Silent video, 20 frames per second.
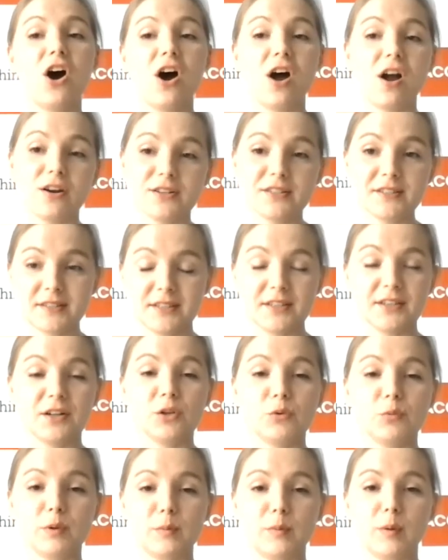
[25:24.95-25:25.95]

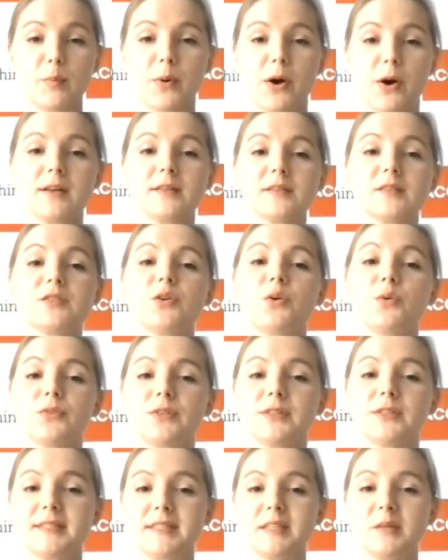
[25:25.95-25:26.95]
will be passed on
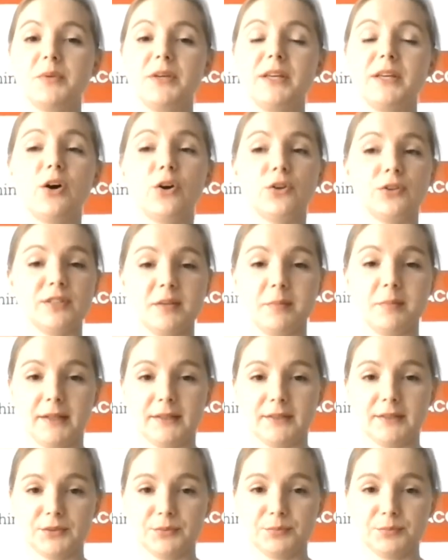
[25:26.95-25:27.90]
the CB on demand.